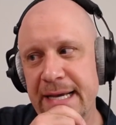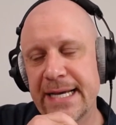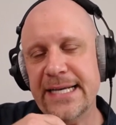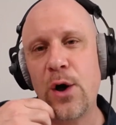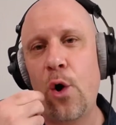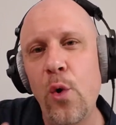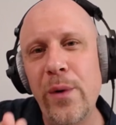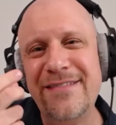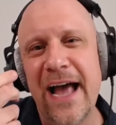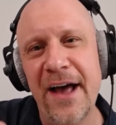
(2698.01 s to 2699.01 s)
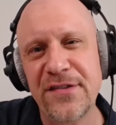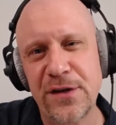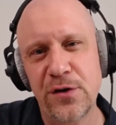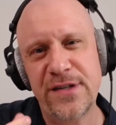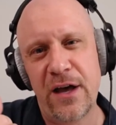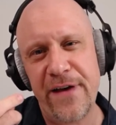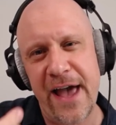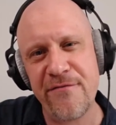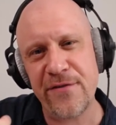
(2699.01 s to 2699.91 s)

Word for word: is always ask yourself every